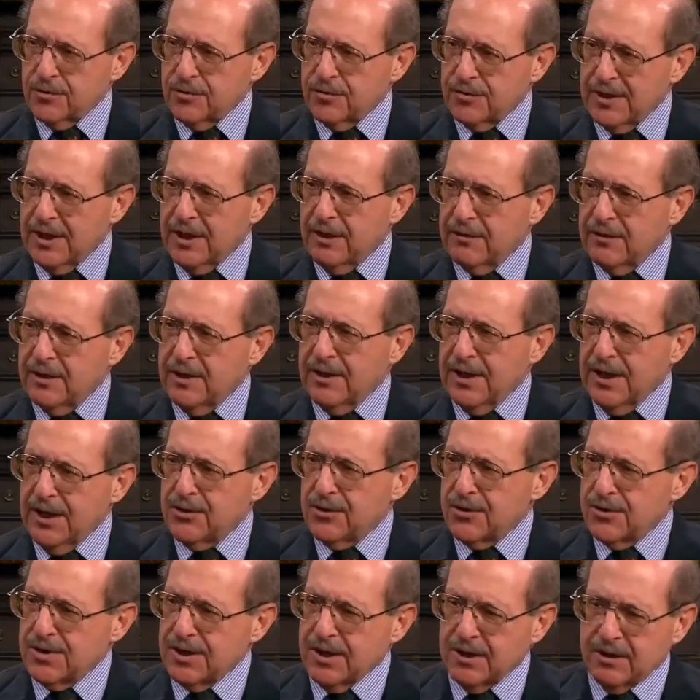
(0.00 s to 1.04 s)
the truth. Now,
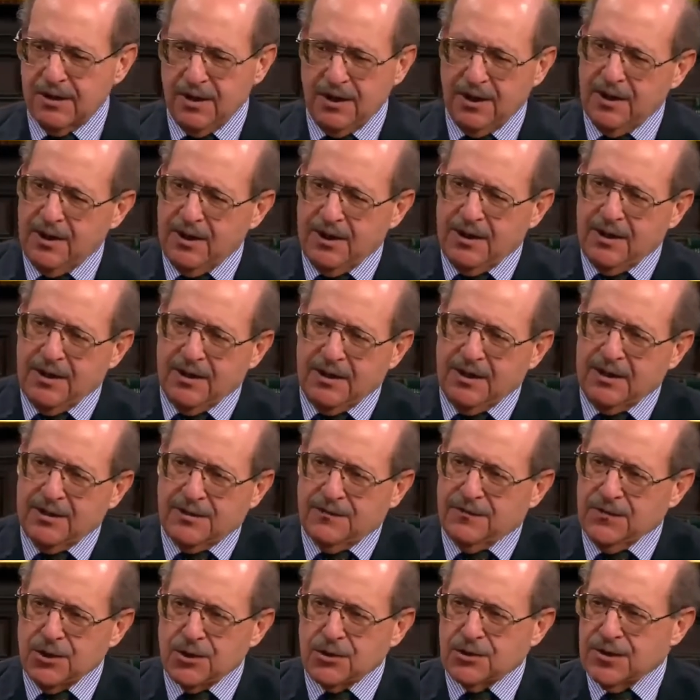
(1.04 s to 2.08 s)
as you say,
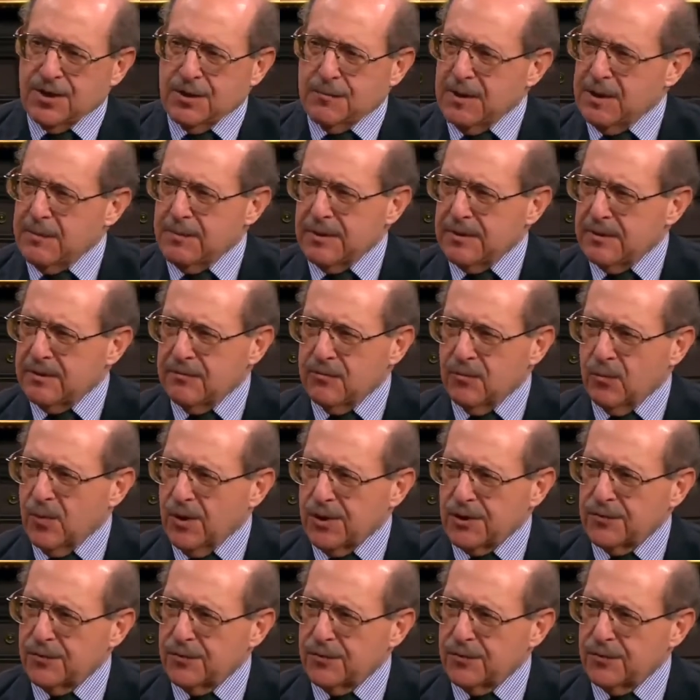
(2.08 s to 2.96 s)
individually they may be